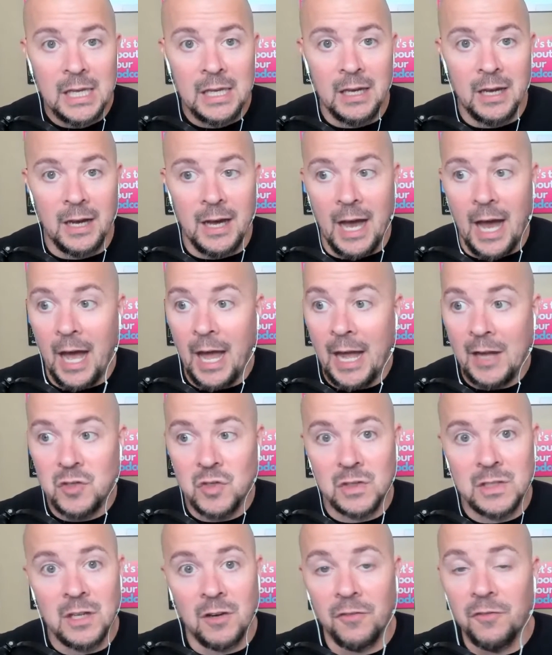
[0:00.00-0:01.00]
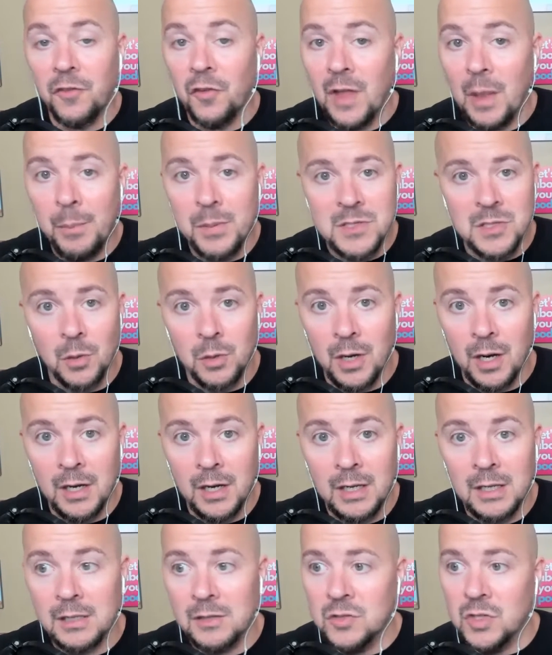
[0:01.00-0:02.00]
I actually did a full episode on
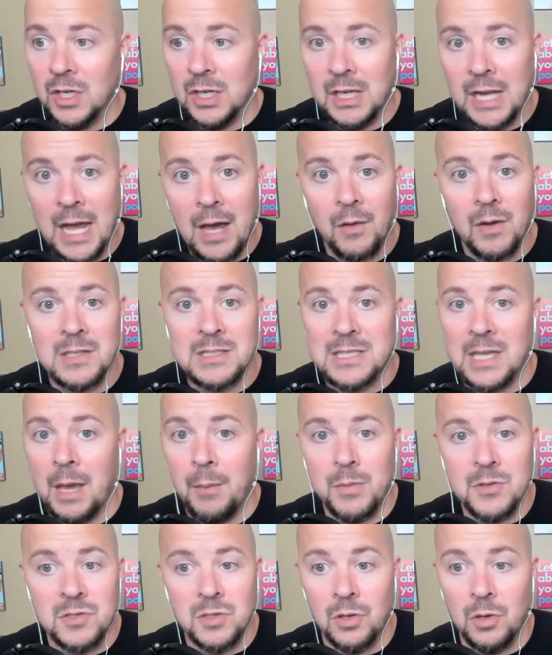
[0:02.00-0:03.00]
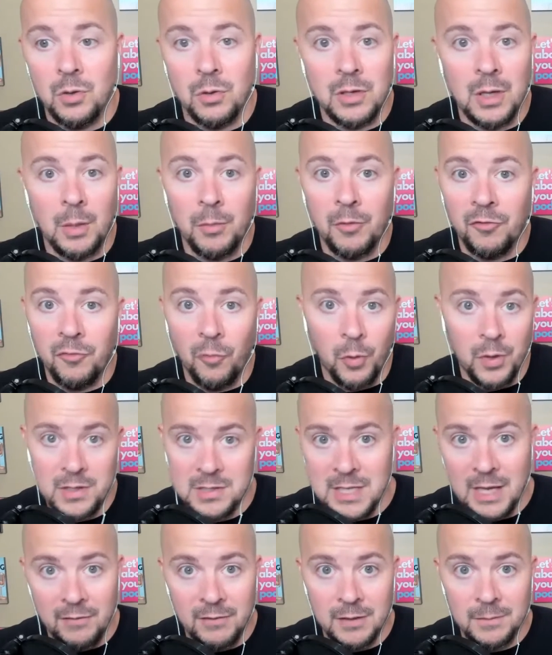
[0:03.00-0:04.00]
it. Check it out. It's episode number
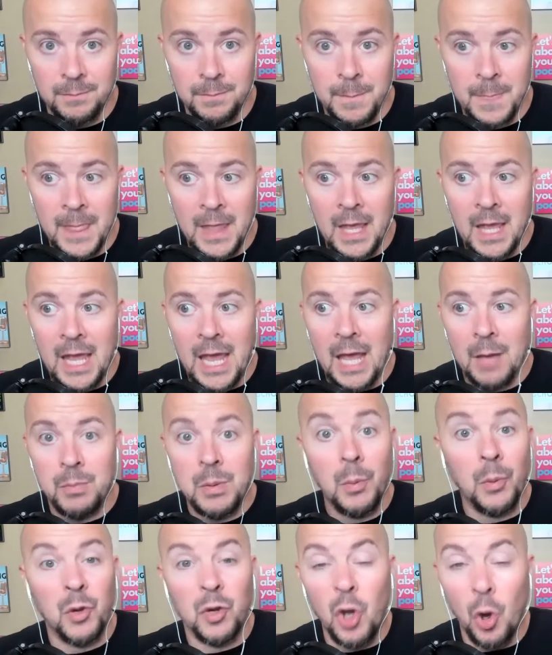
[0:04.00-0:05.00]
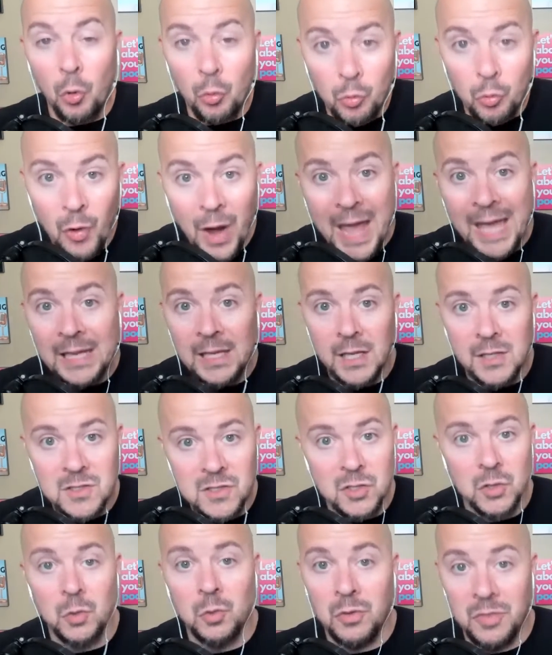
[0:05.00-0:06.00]
47. And people can go right
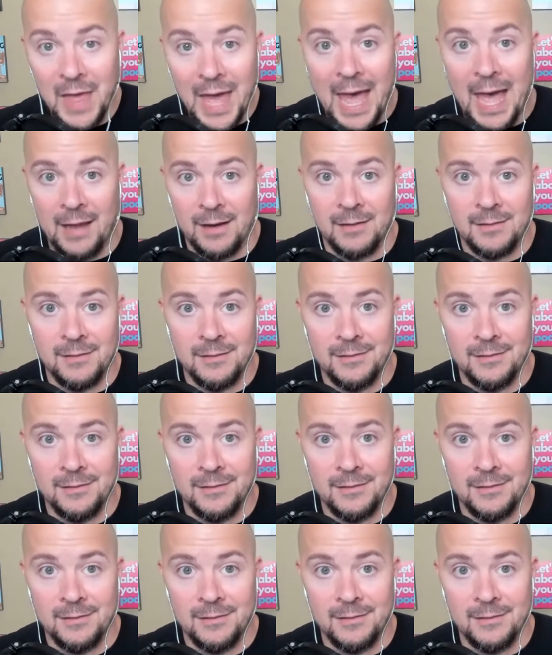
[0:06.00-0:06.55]
to that.